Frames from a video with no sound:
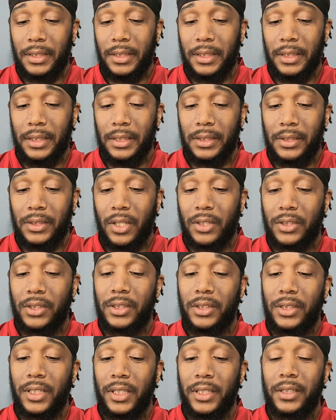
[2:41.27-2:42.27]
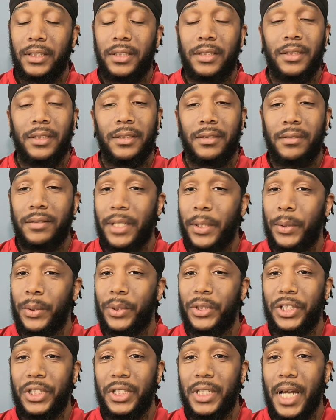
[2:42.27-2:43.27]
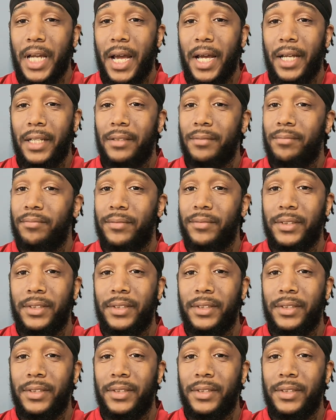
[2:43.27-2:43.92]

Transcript: The sausage links, they were good nine.